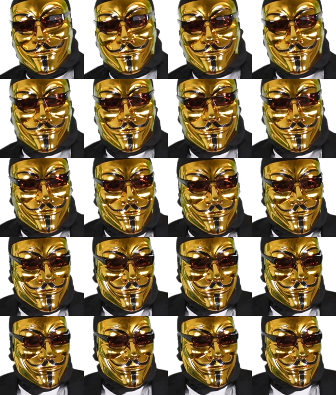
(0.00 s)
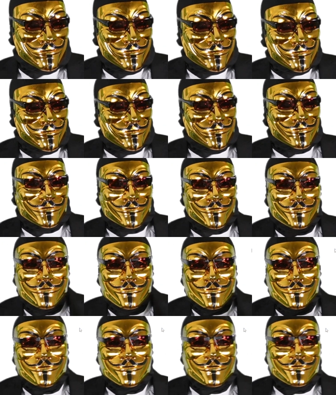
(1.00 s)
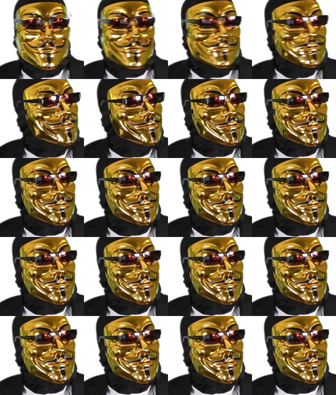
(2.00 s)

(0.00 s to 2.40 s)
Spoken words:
of expenses, as in just your needs,